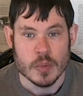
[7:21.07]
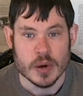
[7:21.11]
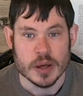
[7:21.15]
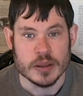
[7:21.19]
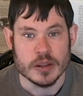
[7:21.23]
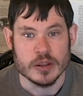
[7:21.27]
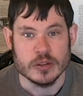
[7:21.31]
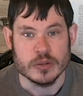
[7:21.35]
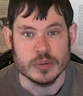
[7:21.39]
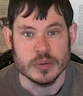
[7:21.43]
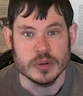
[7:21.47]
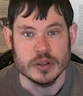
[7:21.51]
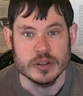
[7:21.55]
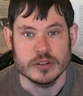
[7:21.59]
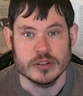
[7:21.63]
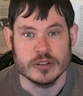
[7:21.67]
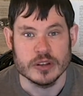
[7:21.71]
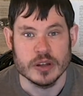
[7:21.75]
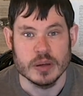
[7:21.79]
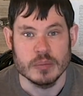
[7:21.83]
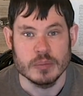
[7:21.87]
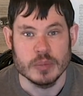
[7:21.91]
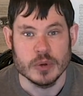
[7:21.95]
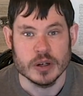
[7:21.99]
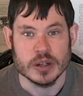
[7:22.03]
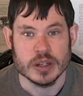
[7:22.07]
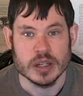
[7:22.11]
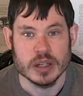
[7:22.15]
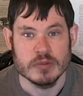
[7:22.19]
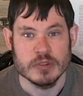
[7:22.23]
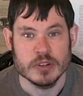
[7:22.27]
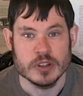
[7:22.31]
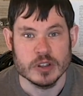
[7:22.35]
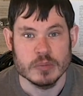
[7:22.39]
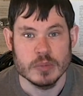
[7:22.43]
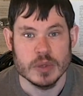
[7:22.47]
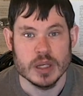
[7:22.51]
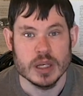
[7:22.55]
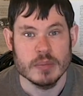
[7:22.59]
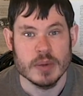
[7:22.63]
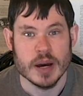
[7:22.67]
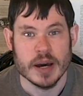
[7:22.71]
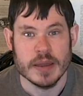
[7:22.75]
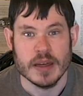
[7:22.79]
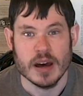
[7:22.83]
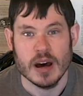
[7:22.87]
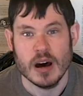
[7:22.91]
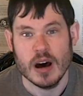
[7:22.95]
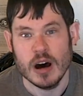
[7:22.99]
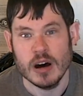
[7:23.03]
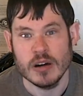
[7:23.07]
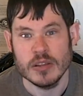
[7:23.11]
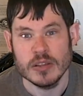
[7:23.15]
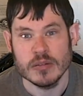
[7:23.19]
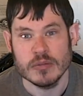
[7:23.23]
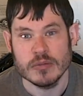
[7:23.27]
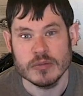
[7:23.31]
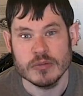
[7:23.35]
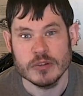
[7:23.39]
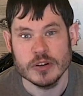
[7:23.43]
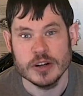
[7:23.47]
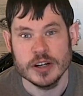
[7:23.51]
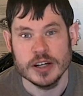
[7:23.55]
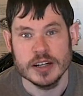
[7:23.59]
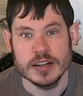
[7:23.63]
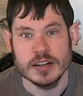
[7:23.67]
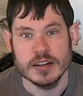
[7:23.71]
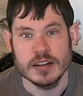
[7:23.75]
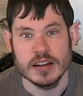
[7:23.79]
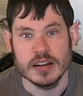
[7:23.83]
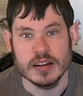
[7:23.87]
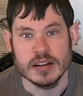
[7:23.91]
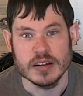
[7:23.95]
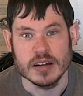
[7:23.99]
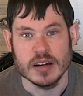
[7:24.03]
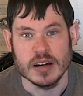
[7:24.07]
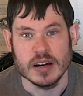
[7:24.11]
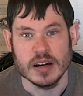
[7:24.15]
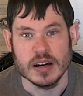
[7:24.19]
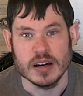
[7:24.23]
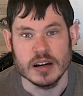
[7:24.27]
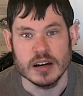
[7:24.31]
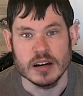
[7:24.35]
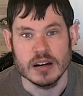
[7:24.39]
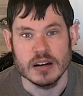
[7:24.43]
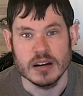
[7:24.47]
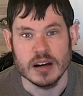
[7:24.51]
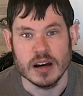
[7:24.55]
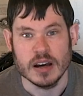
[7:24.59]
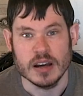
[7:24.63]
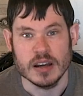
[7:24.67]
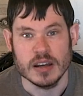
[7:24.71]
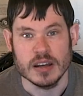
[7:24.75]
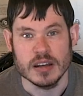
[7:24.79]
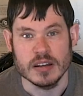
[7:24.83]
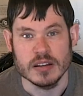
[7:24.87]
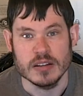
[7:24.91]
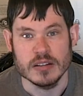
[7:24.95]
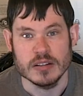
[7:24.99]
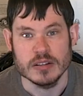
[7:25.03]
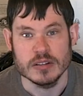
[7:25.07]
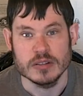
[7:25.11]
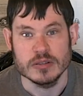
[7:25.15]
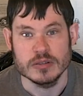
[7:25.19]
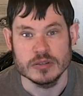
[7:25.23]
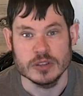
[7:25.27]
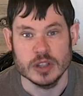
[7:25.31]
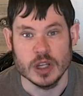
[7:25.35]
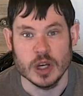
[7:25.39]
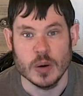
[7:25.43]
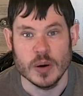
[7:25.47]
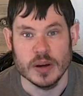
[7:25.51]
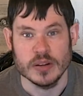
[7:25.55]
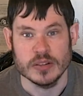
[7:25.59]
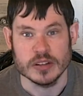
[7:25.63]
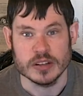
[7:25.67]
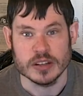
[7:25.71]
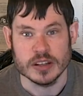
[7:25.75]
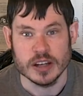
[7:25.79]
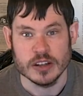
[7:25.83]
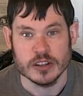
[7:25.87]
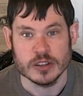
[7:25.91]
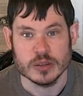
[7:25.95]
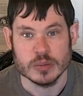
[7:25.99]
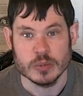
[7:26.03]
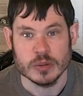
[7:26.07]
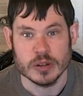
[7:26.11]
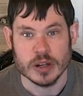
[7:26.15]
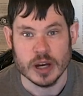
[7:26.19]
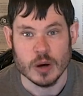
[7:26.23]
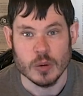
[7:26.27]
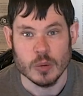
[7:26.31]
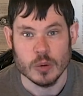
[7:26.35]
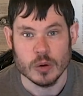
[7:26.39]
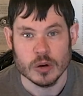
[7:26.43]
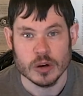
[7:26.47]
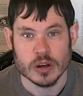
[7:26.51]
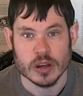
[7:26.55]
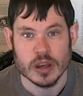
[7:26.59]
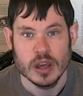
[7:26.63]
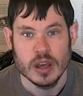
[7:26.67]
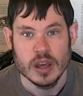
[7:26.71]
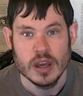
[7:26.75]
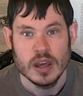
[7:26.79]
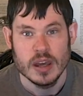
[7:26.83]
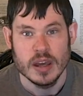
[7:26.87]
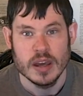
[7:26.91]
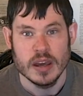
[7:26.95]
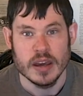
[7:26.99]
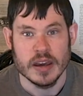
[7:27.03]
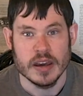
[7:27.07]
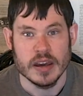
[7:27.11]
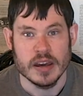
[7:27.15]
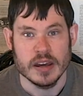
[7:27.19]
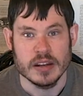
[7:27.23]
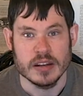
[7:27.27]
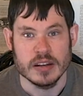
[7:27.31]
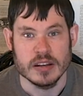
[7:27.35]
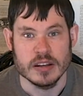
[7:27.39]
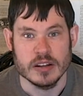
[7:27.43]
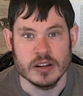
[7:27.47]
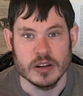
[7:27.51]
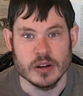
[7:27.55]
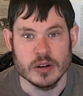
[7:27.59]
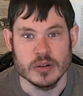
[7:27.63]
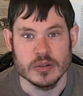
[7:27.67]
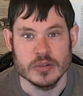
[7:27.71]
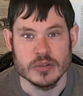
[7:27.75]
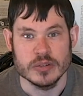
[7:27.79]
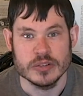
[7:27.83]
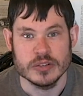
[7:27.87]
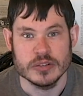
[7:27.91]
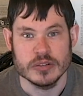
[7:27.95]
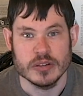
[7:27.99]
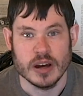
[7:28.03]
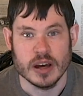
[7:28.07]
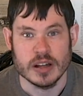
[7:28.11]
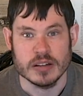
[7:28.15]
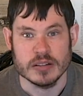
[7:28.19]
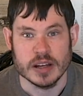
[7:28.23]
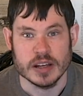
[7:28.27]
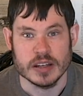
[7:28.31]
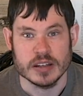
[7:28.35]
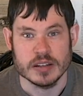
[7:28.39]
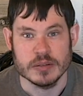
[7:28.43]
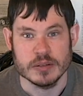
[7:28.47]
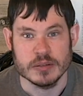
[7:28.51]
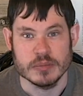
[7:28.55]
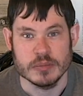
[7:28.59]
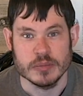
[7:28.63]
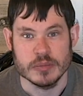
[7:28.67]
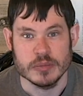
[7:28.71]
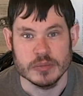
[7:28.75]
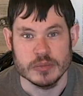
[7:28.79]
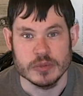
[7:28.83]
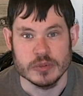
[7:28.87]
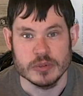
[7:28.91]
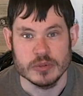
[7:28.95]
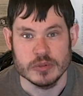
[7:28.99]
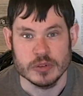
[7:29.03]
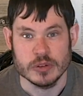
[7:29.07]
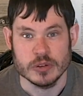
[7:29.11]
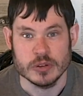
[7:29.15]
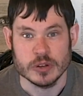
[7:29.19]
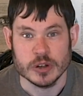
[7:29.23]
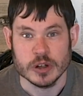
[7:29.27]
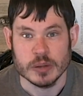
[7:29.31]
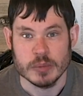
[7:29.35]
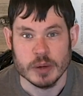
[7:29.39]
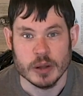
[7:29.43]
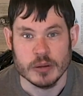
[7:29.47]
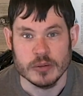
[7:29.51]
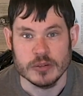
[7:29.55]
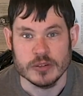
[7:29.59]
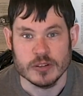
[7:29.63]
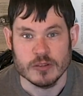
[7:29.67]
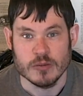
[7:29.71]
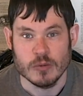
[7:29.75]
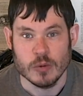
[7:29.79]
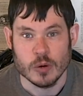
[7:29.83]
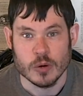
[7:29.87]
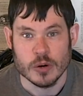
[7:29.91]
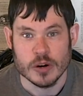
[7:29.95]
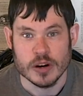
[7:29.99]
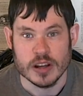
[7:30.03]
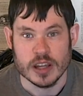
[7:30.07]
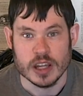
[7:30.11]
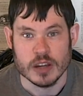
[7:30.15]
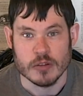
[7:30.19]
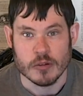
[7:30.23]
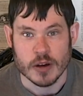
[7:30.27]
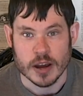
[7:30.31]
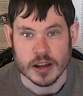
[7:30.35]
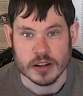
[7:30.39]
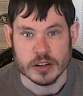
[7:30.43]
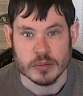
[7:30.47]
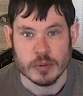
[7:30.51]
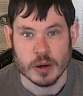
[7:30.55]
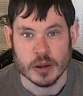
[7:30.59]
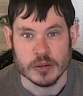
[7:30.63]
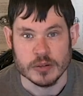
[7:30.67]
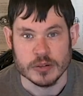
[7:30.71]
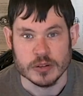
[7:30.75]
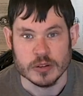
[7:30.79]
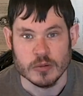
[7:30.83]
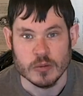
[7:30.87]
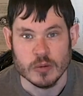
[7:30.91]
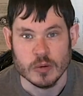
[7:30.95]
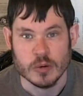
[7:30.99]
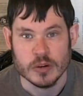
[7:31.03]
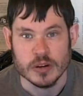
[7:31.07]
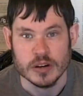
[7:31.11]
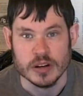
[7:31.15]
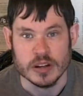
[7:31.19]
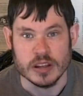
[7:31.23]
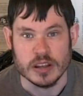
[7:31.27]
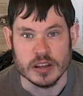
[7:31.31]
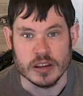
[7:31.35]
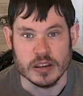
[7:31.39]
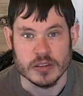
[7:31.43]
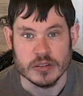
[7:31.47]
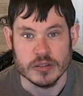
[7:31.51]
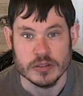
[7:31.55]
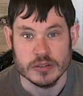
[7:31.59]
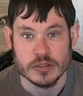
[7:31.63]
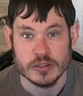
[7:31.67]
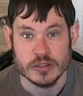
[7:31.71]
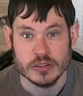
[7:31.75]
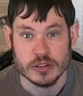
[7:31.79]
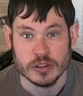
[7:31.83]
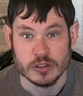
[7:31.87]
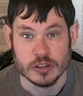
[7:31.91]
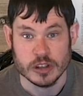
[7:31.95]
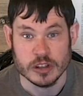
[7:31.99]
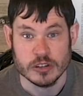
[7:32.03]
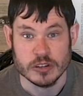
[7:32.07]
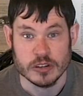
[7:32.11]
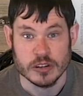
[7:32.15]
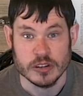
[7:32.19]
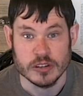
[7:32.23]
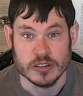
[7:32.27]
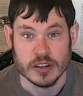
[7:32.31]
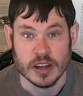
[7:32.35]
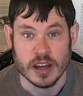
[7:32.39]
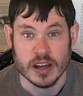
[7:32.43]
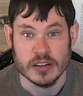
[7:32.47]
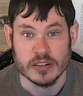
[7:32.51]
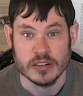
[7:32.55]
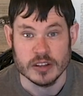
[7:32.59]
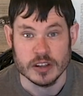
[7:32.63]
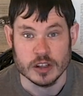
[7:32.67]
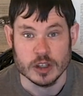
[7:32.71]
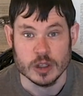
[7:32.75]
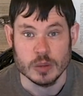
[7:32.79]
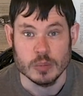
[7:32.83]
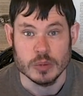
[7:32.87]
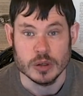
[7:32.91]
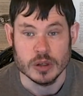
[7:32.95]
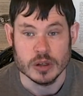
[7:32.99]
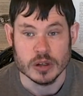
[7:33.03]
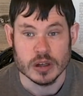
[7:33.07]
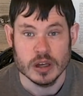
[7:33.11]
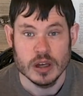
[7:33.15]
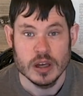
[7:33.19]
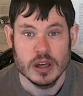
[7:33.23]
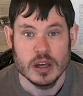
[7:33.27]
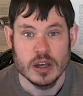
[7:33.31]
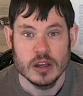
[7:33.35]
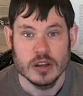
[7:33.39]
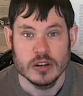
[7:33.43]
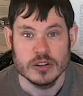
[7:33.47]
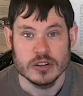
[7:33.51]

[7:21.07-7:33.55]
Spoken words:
But this was a book given to me by the author friend that I know as a customer at work, and he knows I like to learn about the Civil War, and he writes about the Civil War, and he suggested this as a good book.